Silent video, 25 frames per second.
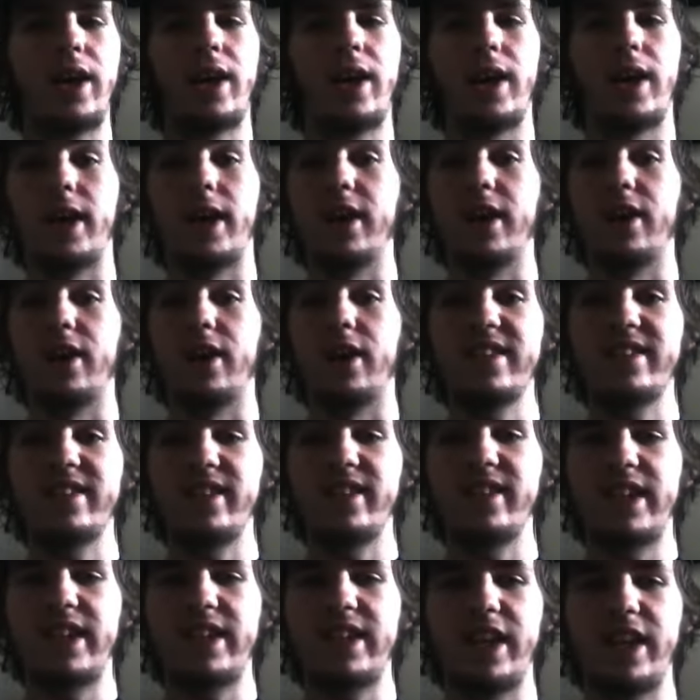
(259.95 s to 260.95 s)
I
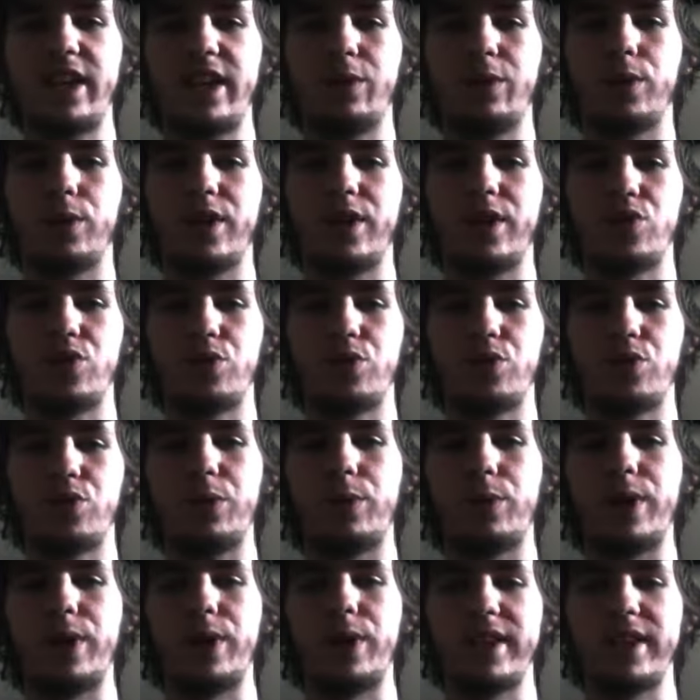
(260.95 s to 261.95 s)
honestly think it works really
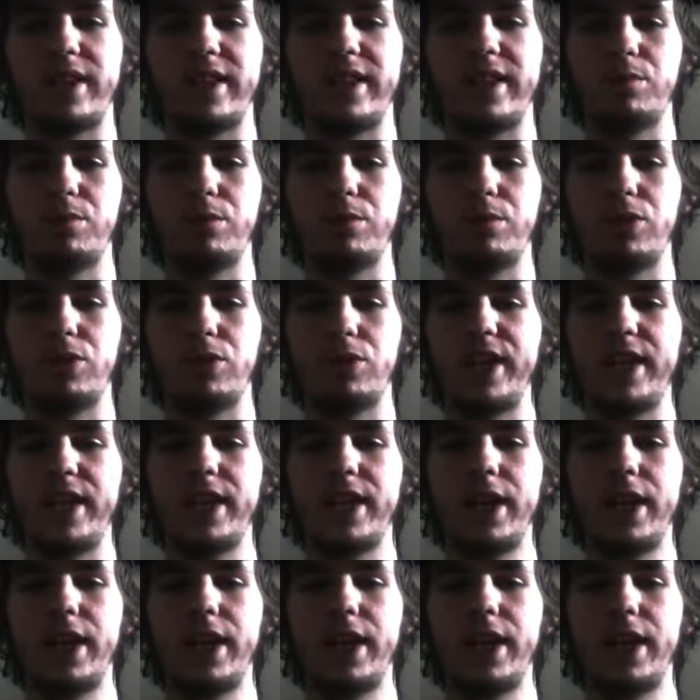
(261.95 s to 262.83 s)
well in this movie.